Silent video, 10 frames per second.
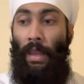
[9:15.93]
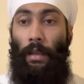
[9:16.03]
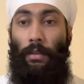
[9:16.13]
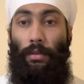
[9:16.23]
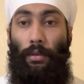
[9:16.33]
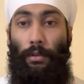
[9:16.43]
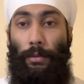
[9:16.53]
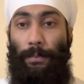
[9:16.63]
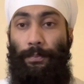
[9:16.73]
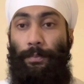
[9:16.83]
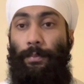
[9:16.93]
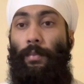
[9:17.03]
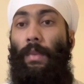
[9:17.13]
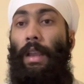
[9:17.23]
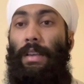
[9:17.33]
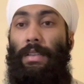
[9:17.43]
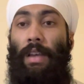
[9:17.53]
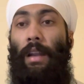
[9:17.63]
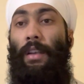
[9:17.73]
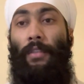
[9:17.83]
So
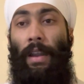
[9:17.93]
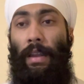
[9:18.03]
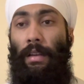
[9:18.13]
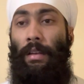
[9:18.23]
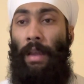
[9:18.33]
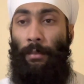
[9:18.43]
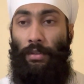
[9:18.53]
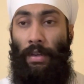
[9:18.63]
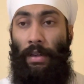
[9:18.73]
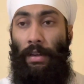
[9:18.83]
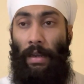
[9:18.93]
Hisarna finding they demonstrated